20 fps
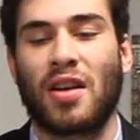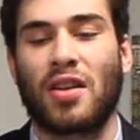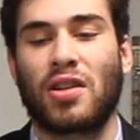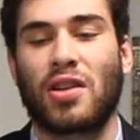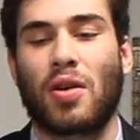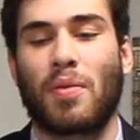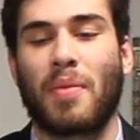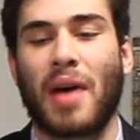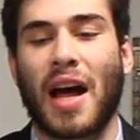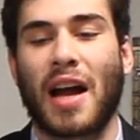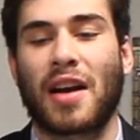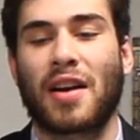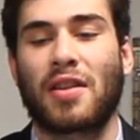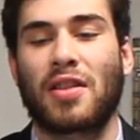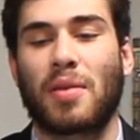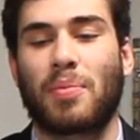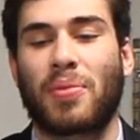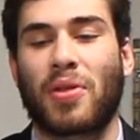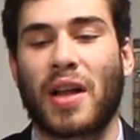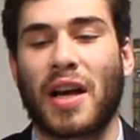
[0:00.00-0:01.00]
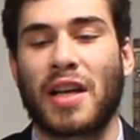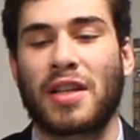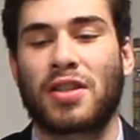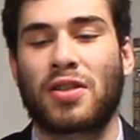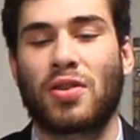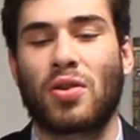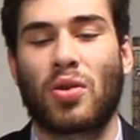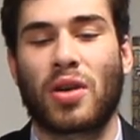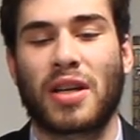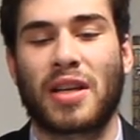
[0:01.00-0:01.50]
no matter the place
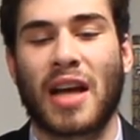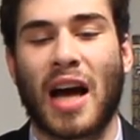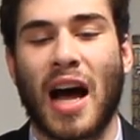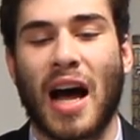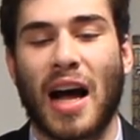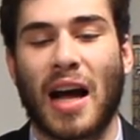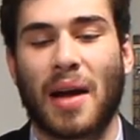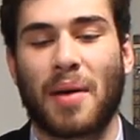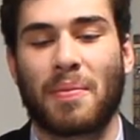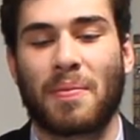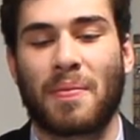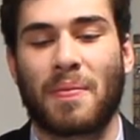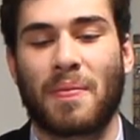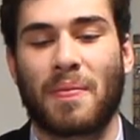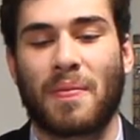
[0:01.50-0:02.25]
nor time.